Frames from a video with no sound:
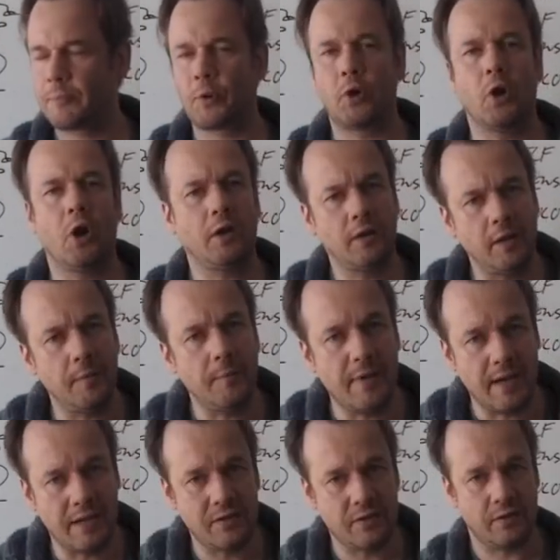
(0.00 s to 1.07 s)

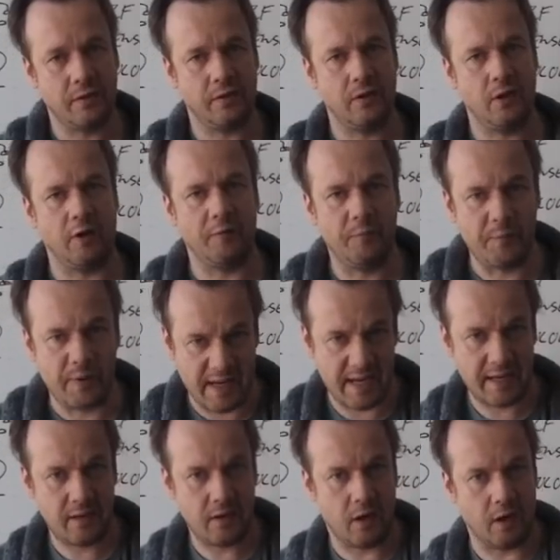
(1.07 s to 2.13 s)
proclamation of
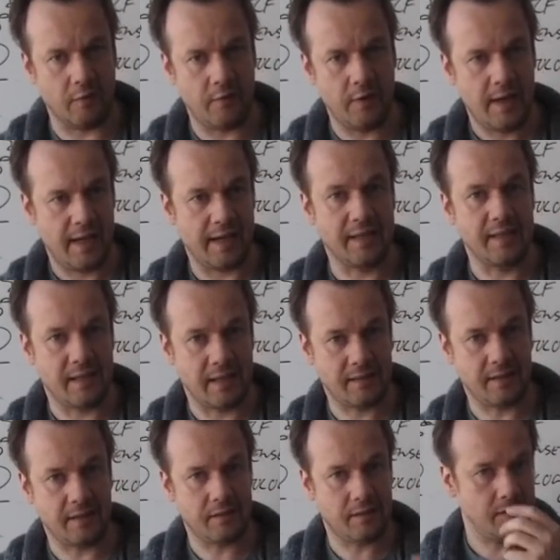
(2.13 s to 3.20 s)
being, of
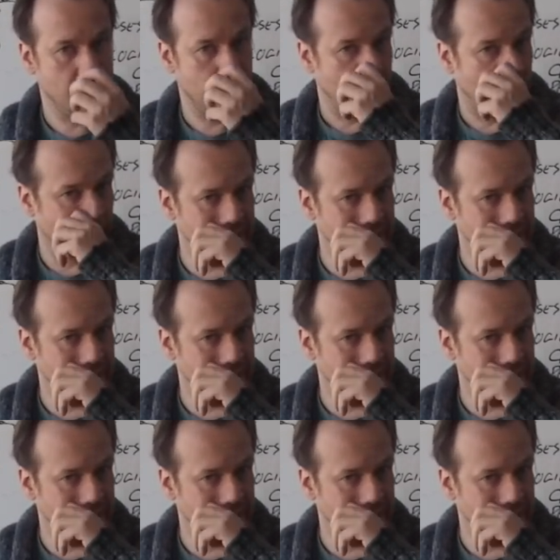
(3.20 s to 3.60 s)
existence,